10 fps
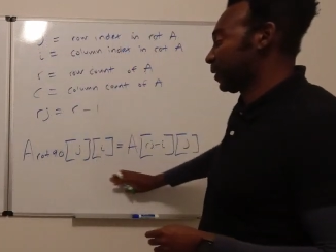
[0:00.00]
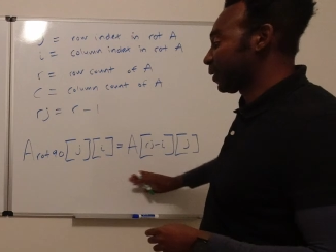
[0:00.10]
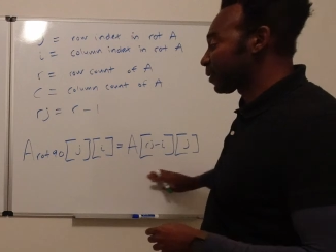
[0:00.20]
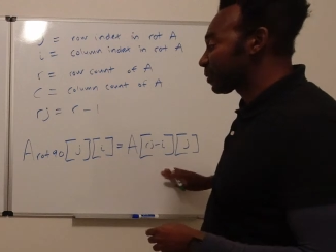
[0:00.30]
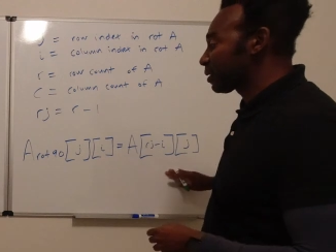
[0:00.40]

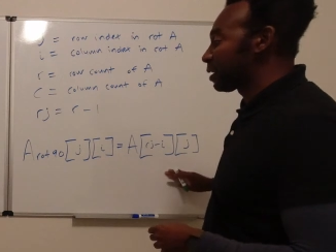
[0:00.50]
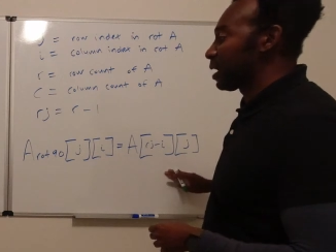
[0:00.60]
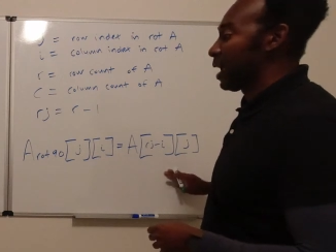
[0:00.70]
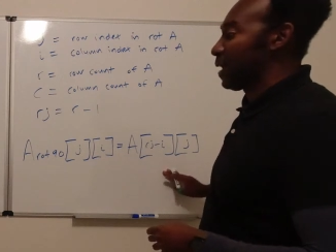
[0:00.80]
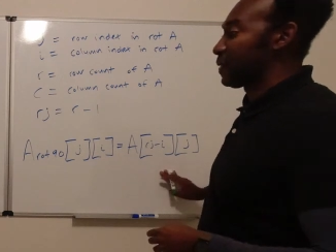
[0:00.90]
here
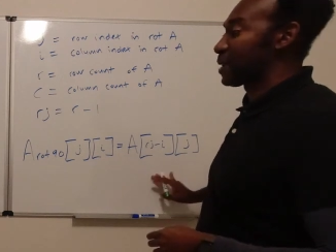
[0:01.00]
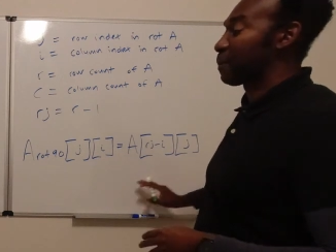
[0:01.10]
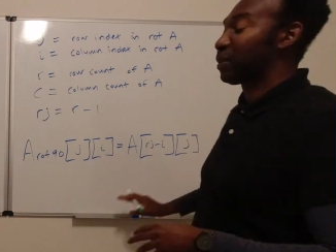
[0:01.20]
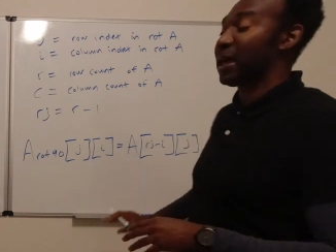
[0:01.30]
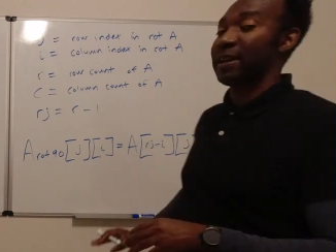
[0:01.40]
and then
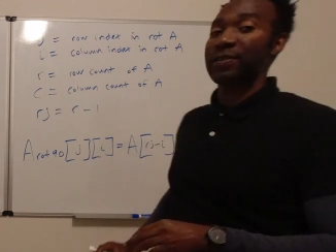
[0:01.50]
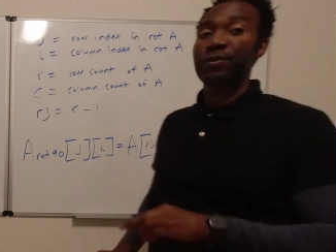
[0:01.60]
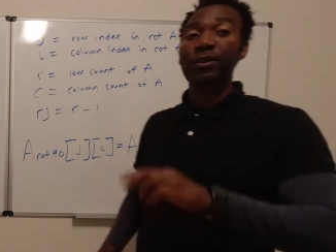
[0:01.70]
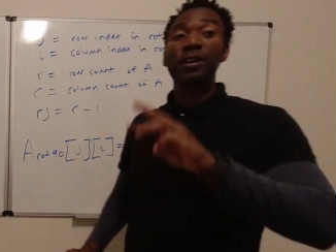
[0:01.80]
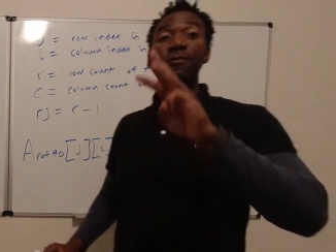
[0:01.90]
apply it 3